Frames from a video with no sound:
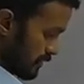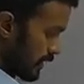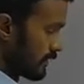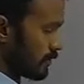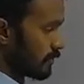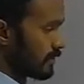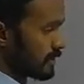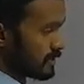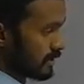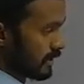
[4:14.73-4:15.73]
I know
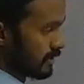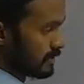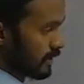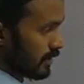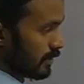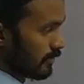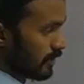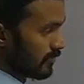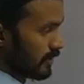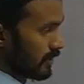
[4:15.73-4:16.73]
when considering the center of
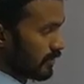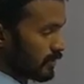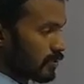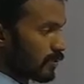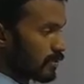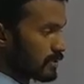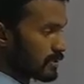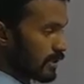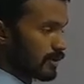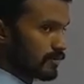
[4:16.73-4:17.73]
gravity of the cone,
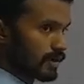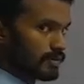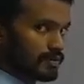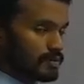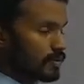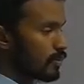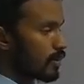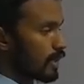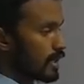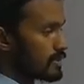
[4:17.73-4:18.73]
the center of gravity of the
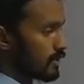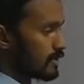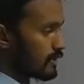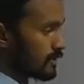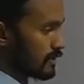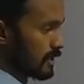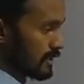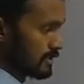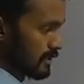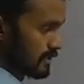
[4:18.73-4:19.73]
cone lies on the
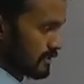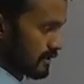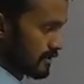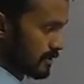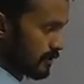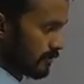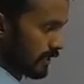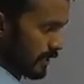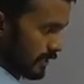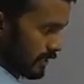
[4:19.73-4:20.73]
x-axis
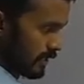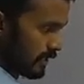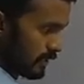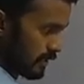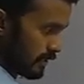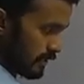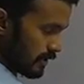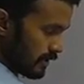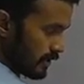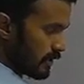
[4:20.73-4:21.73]
somewhere like here.
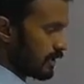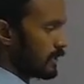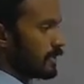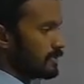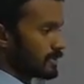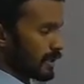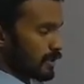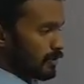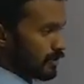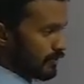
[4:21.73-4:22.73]
The
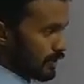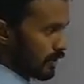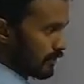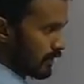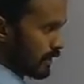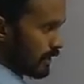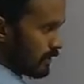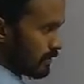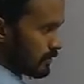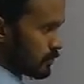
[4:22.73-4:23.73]
center of gravity of
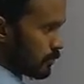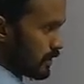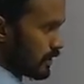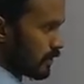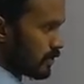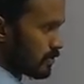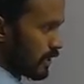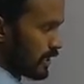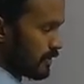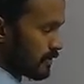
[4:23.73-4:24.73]
the sphere also
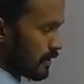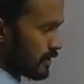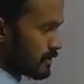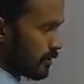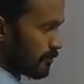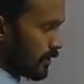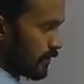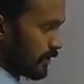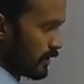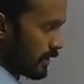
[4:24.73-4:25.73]
lies somewhere
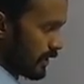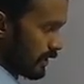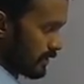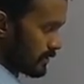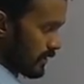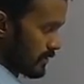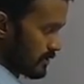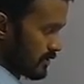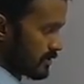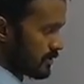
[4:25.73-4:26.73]
on the
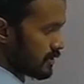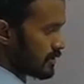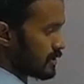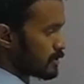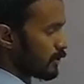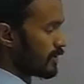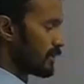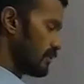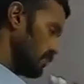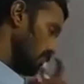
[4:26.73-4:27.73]
x-axis. So
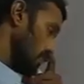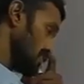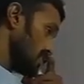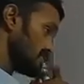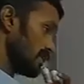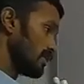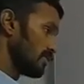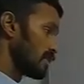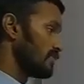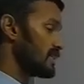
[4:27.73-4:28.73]
when those two center
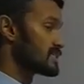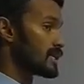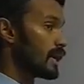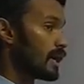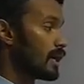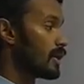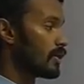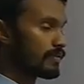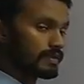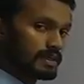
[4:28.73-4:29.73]
of gravities are
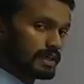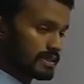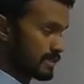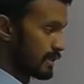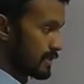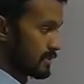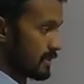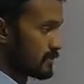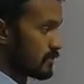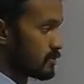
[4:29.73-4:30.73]
on the
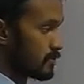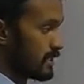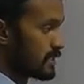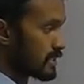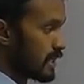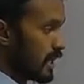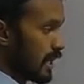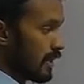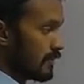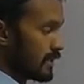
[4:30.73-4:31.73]
x-axis, which means
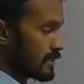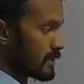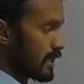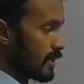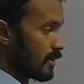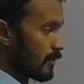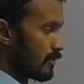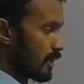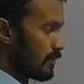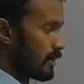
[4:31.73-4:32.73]
the center
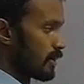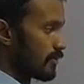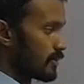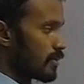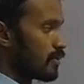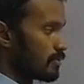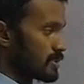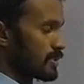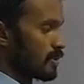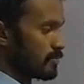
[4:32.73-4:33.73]
of gravity of the
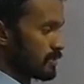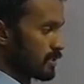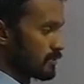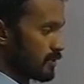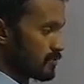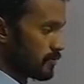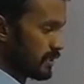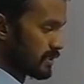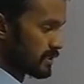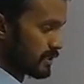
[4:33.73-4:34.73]
composite objects, which
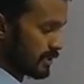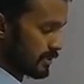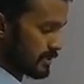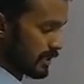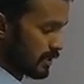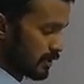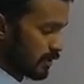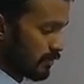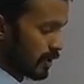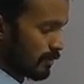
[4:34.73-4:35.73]
means the
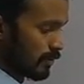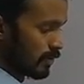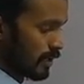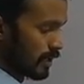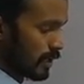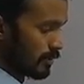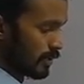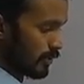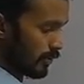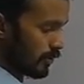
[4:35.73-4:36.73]
resultant of W1 and
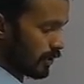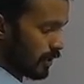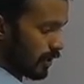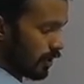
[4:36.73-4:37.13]
W2,